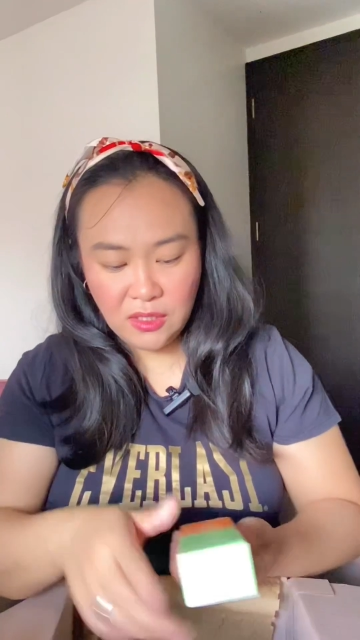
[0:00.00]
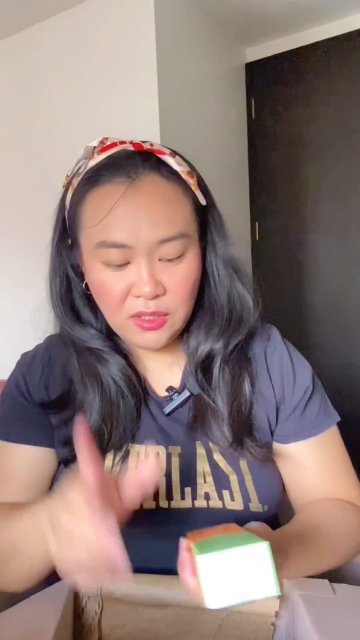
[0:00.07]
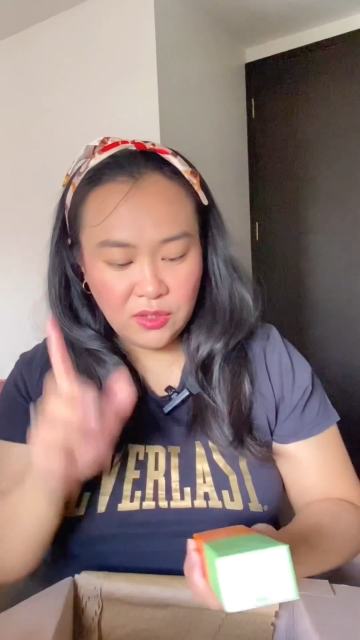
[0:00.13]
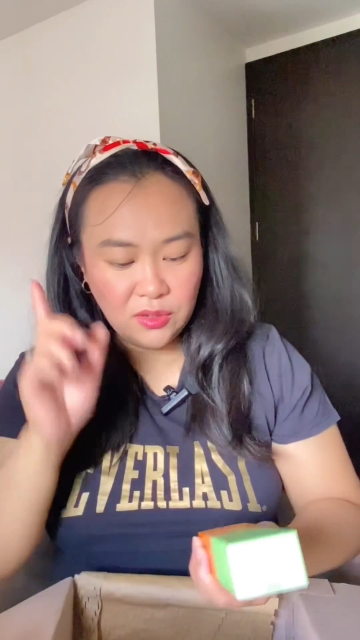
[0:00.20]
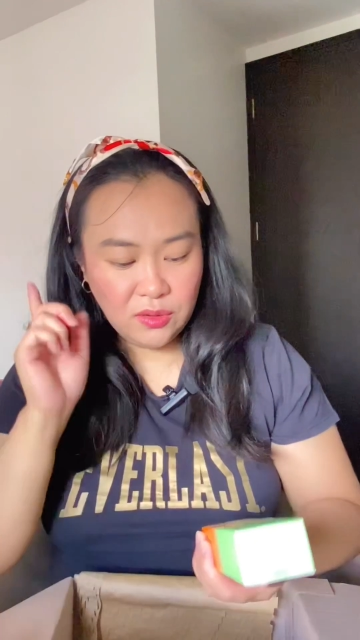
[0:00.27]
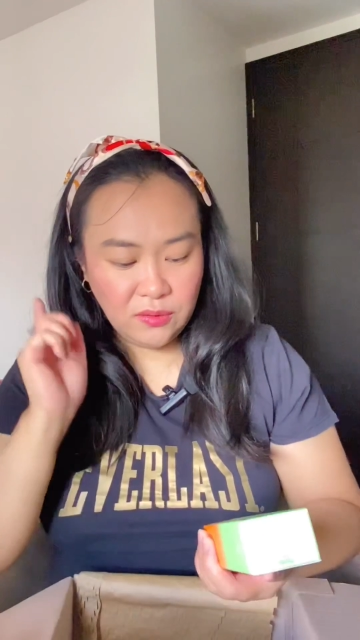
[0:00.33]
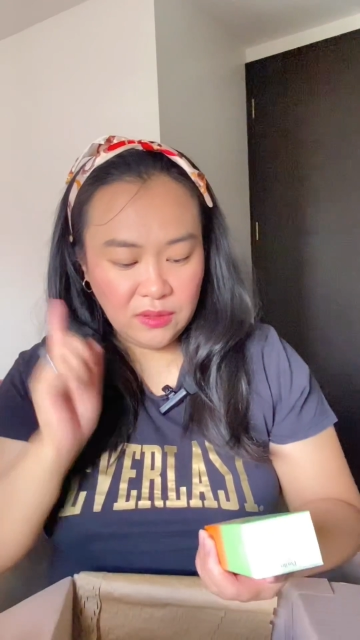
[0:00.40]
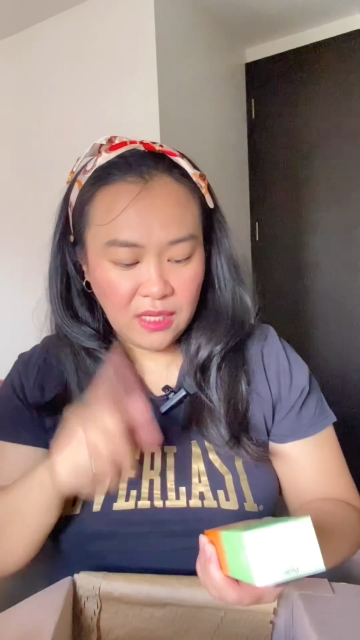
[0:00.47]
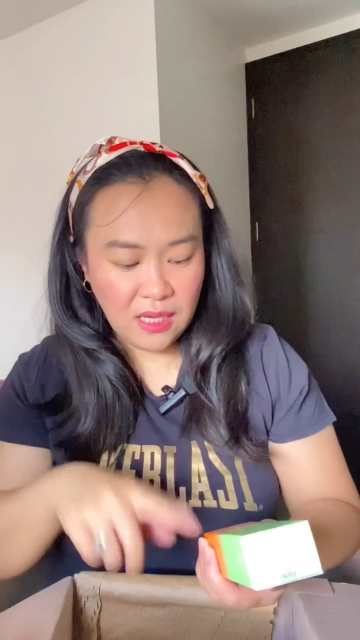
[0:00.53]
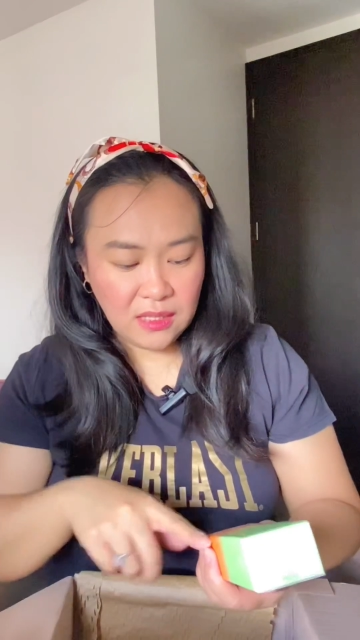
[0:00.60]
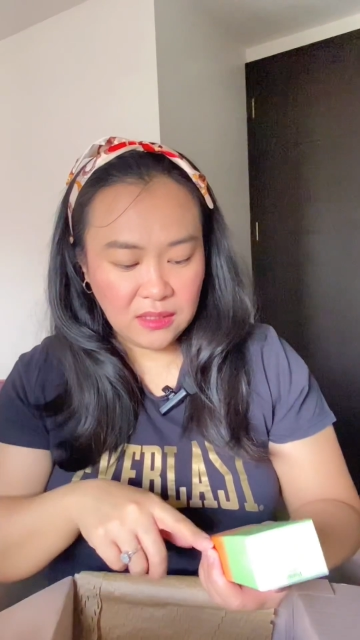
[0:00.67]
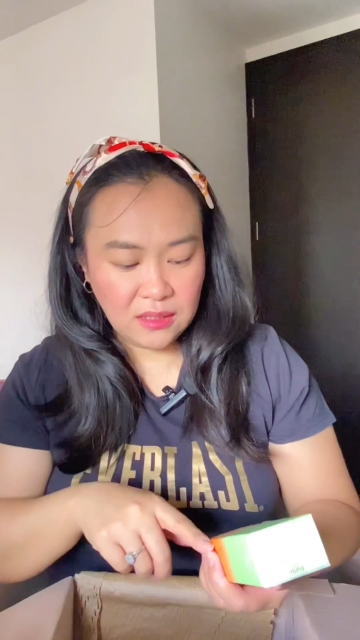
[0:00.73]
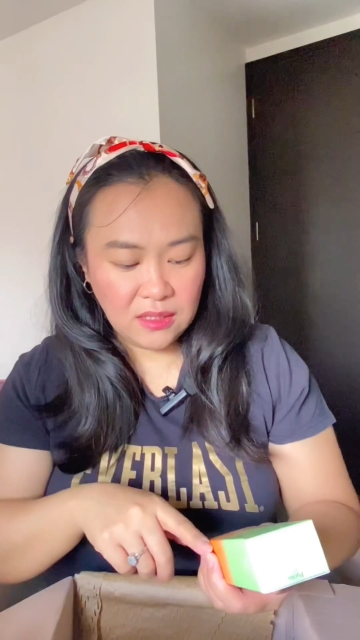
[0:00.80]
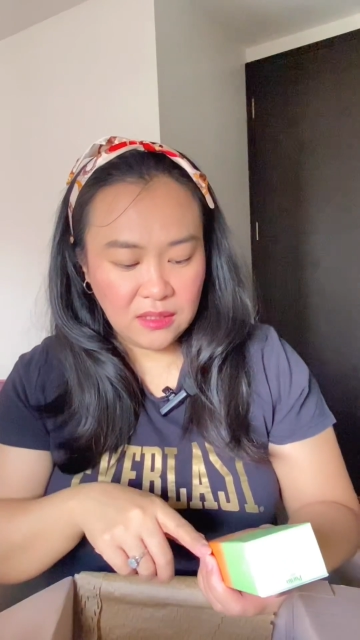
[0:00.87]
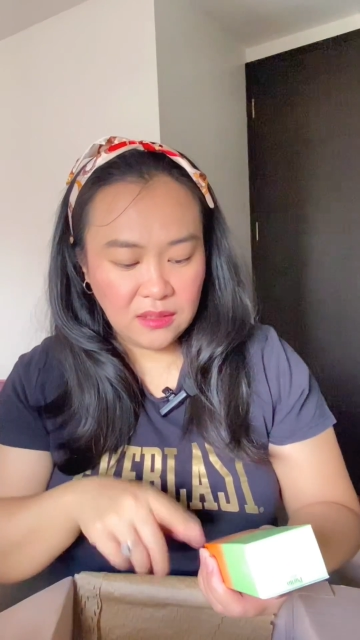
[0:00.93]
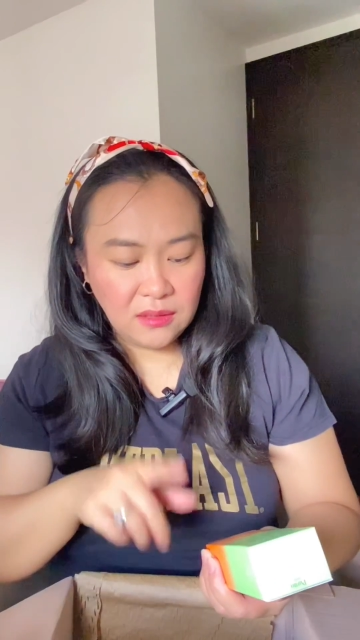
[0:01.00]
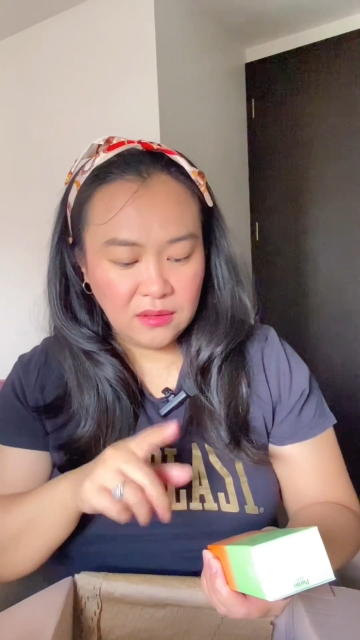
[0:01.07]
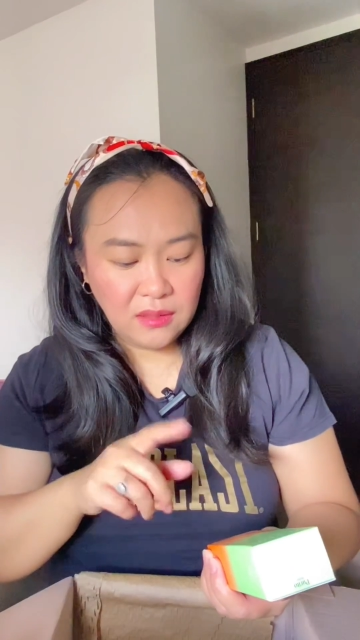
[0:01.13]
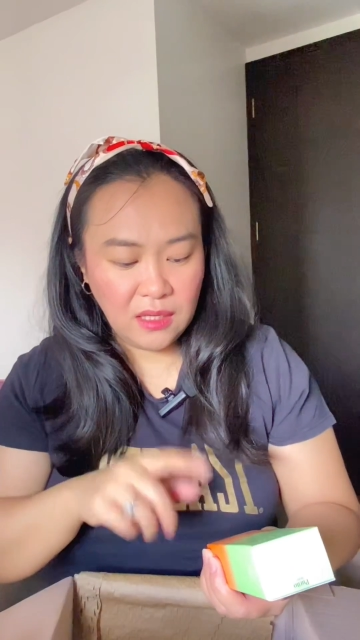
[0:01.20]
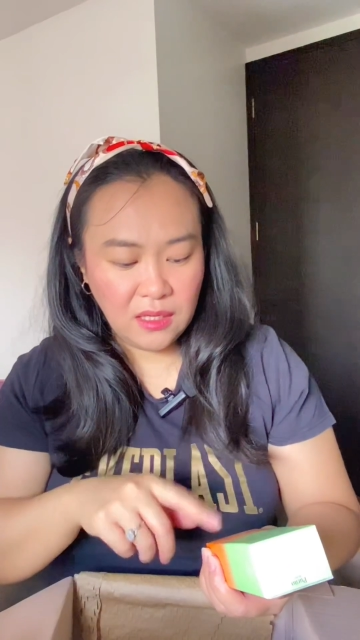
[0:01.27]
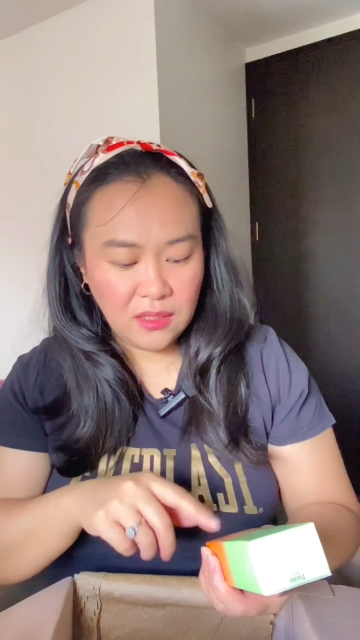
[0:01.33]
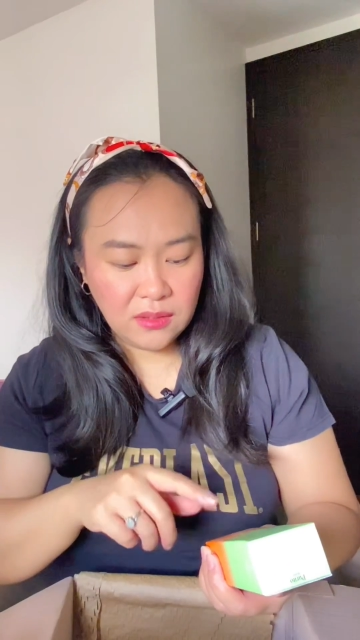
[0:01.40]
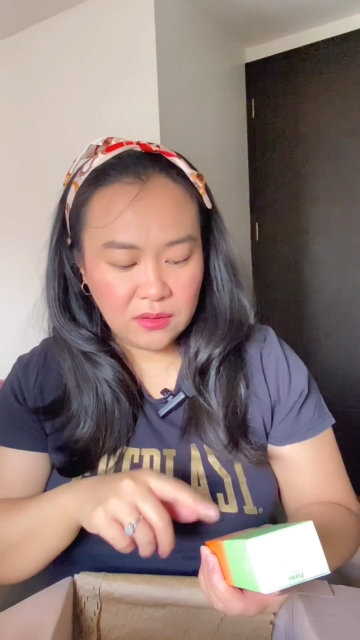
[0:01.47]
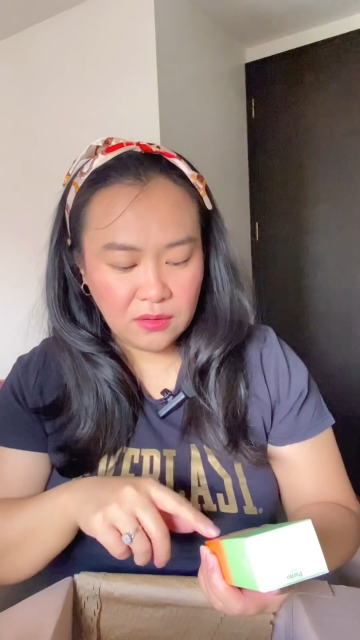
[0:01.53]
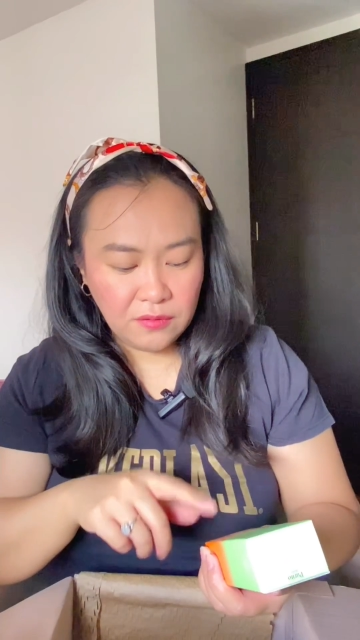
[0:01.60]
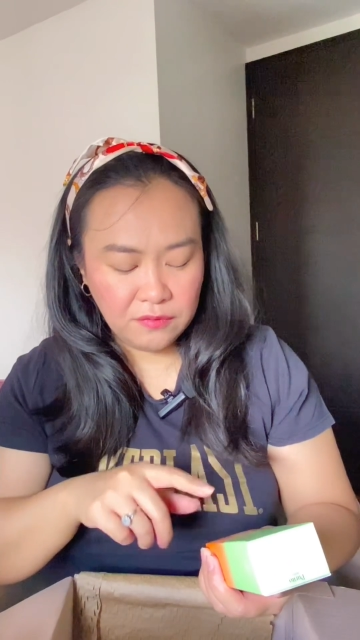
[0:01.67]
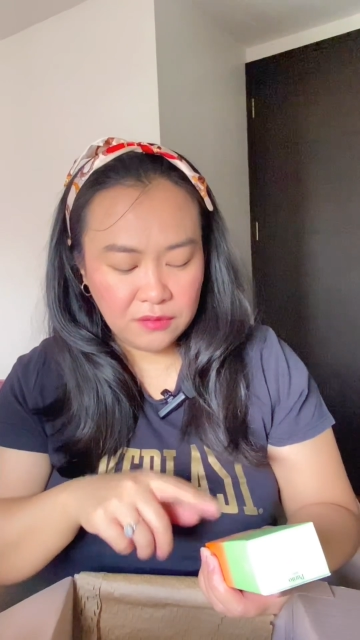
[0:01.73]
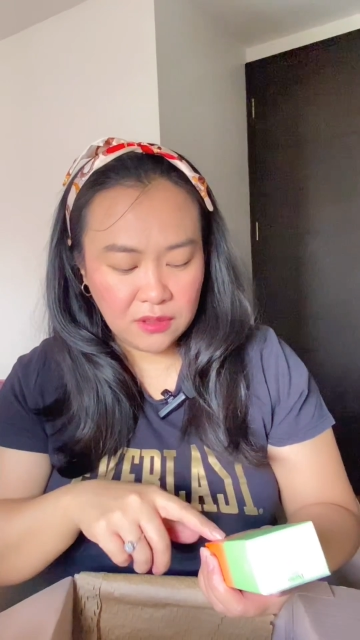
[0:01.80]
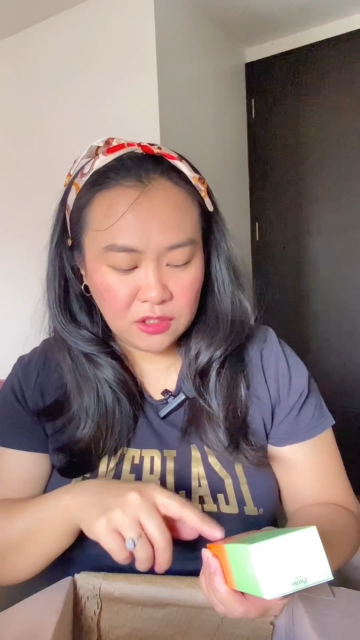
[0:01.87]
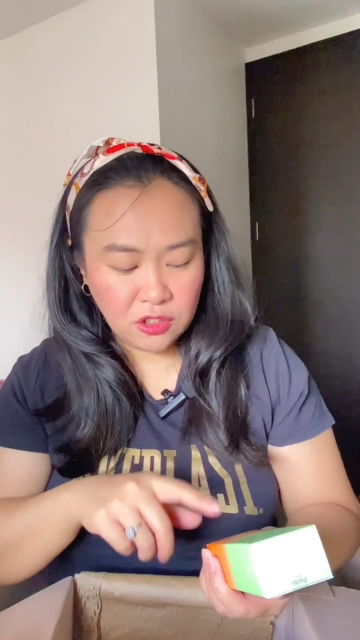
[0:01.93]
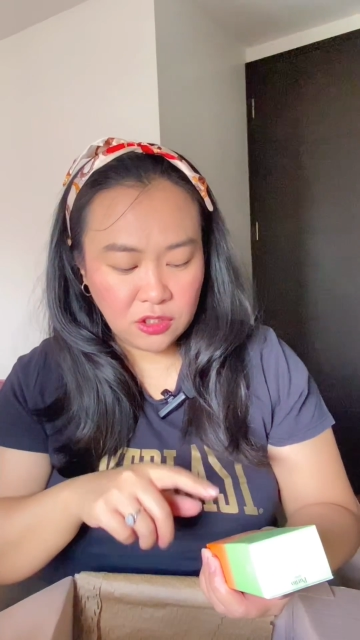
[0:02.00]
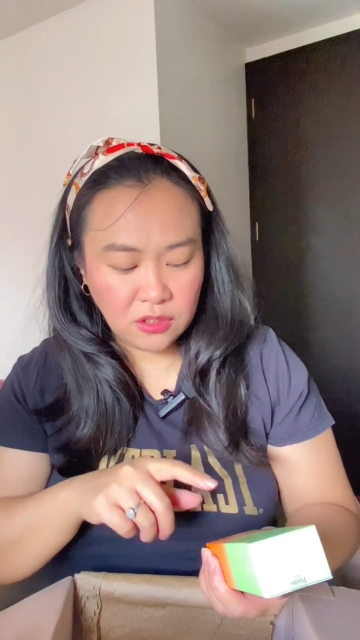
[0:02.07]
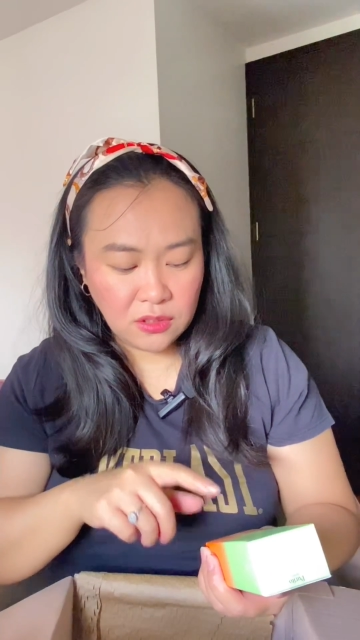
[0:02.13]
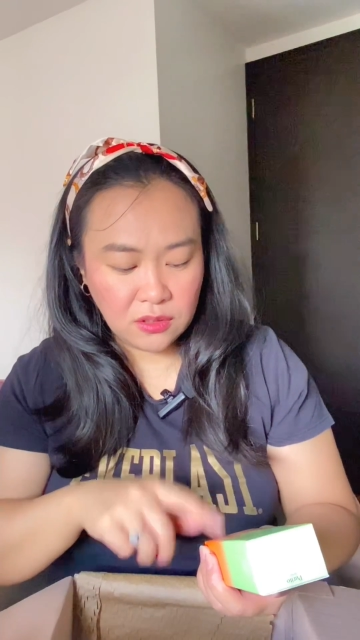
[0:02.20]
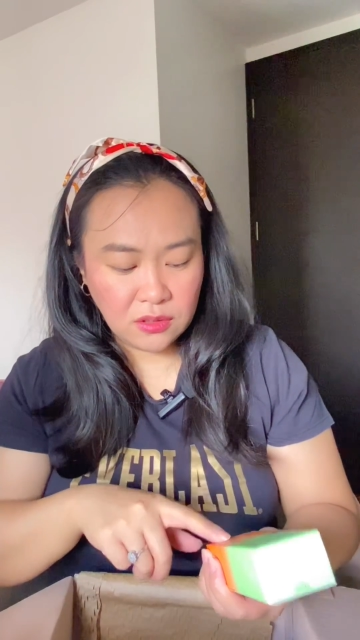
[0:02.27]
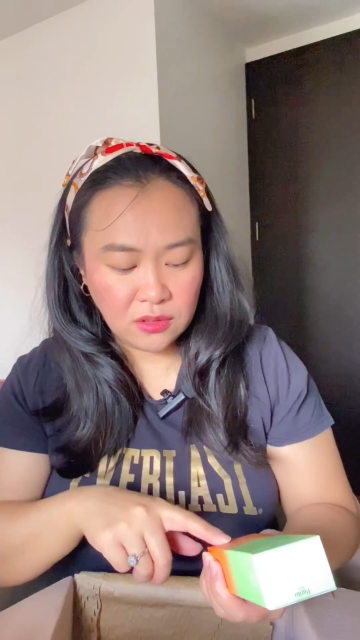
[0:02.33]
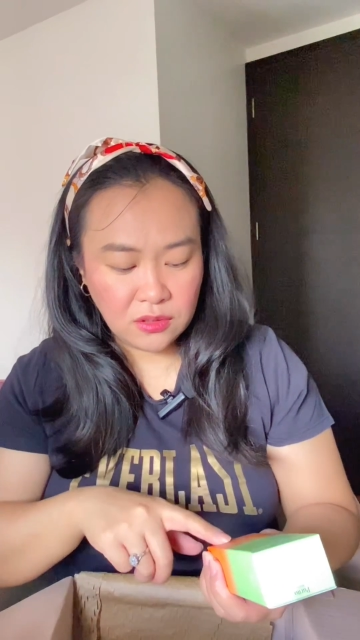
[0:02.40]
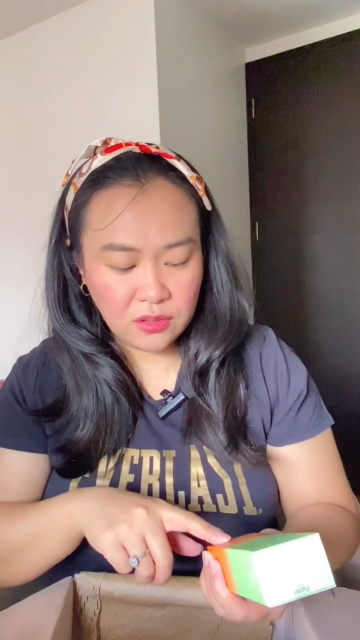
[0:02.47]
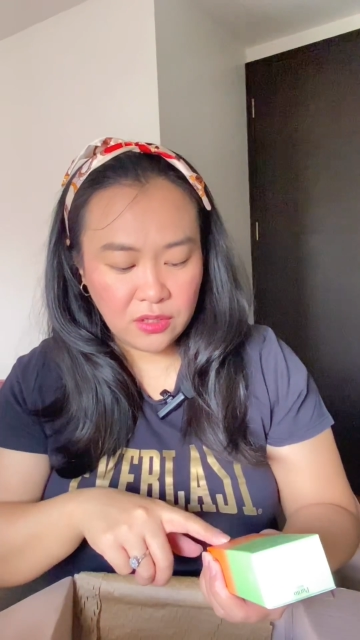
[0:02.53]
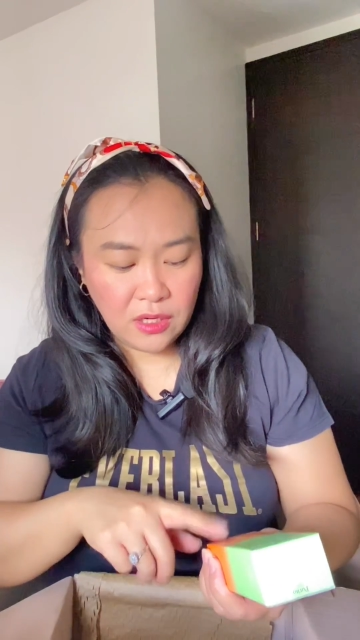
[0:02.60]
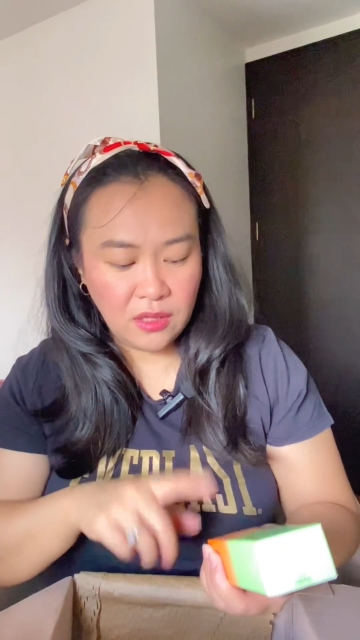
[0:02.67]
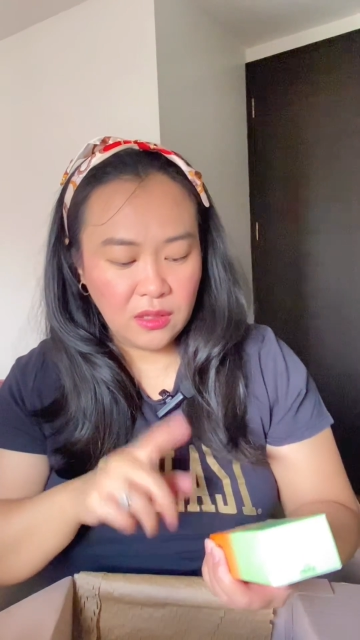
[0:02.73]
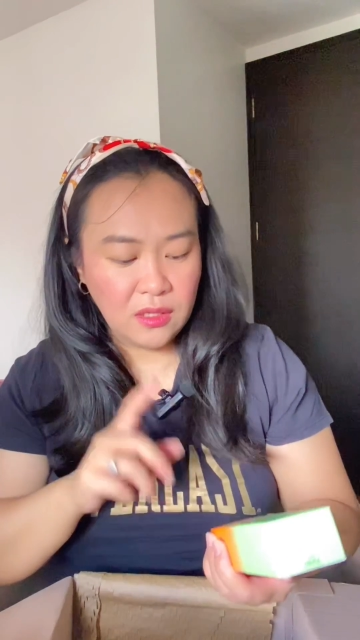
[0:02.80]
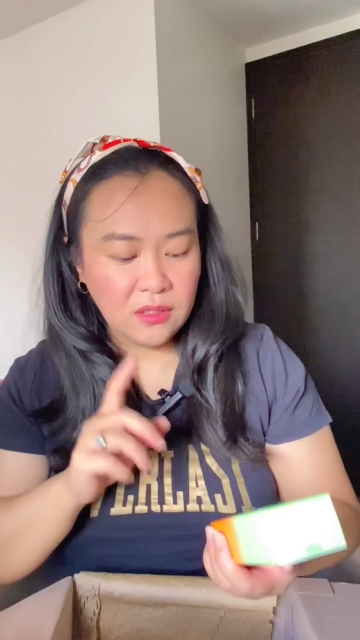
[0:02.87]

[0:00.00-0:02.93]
So next is the Daily Soft Touch Sunscreen.